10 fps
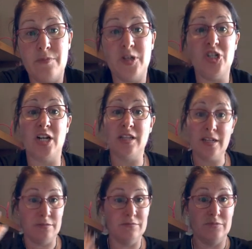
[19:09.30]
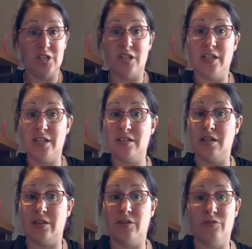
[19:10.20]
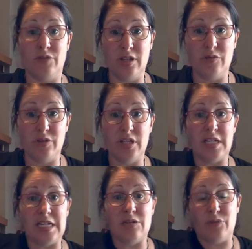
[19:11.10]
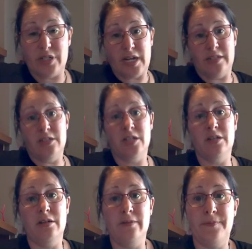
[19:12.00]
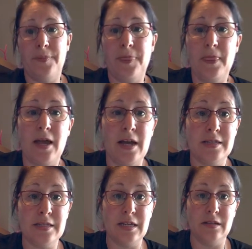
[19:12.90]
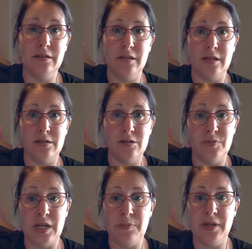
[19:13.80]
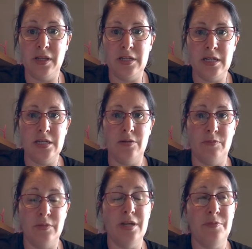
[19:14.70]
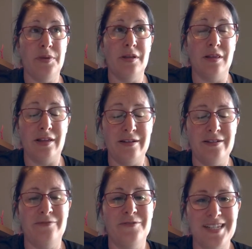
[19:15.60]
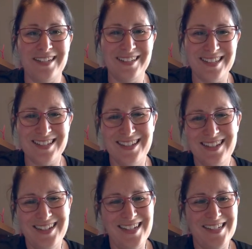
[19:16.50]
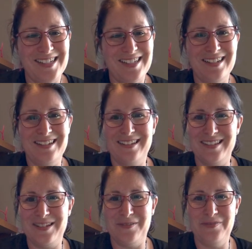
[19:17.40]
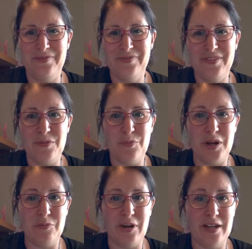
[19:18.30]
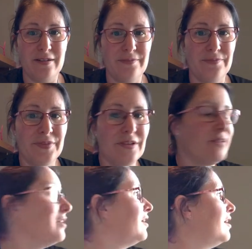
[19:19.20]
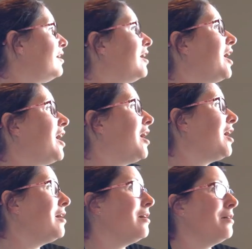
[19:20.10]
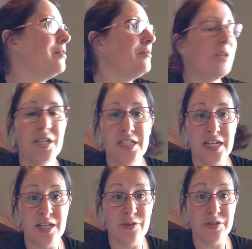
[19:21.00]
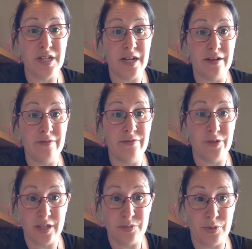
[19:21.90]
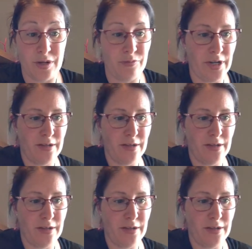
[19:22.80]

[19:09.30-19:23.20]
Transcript: Juggling. Juggling is another really, really neat retention skill under manipulative skills. So, brain break. I'm going to take you outside for this brain break.